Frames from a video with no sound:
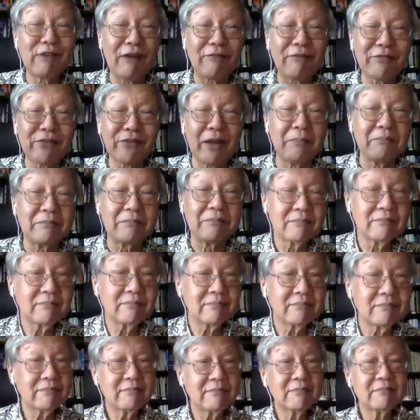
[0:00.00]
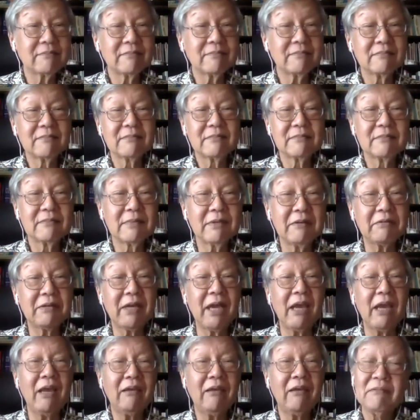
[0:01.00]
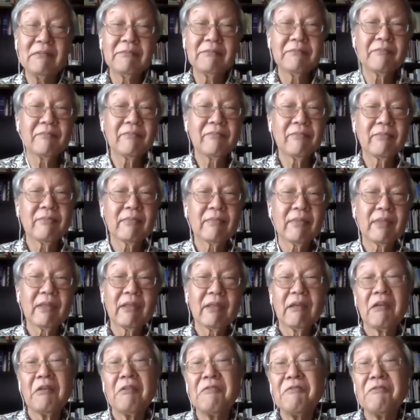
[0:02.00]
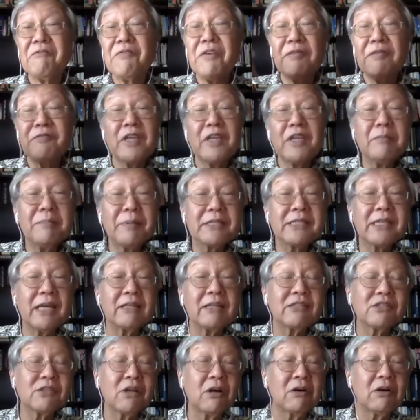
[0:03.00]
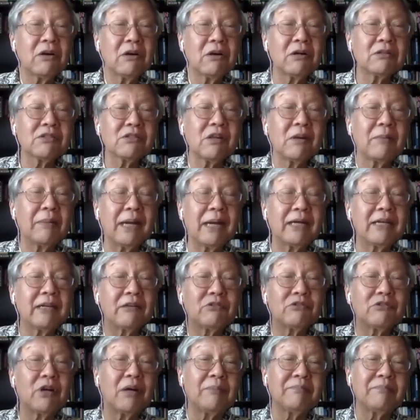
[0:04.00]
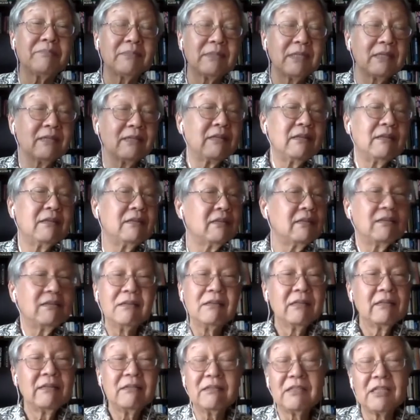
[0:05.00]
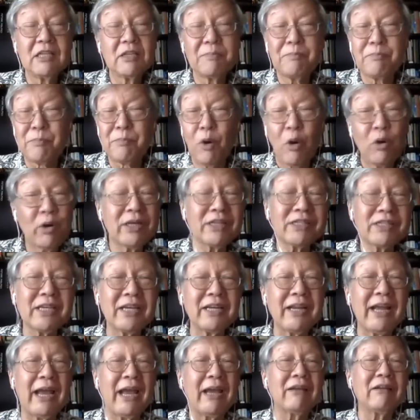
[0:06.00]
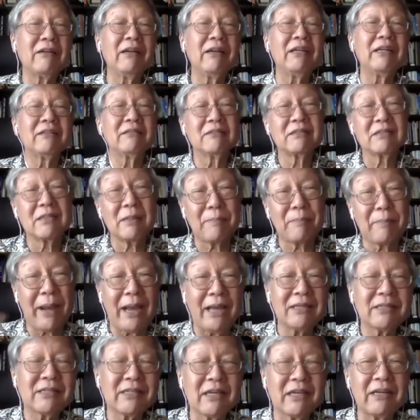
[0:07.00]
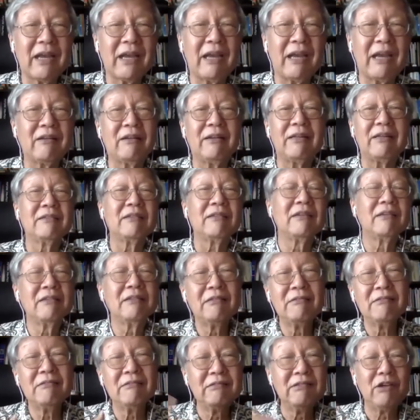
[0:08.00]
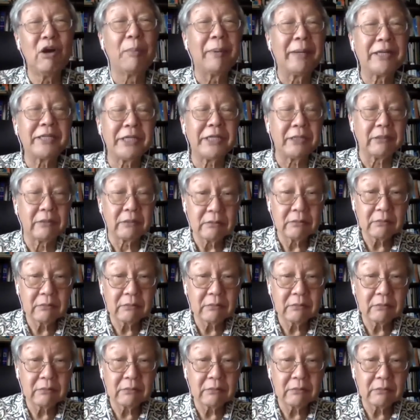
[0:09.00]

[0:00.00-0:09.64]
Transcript: thumb. Okay? 15% stock Hong Kong stock market drop, the brokers can handle it, the banks can handle it, no big deal.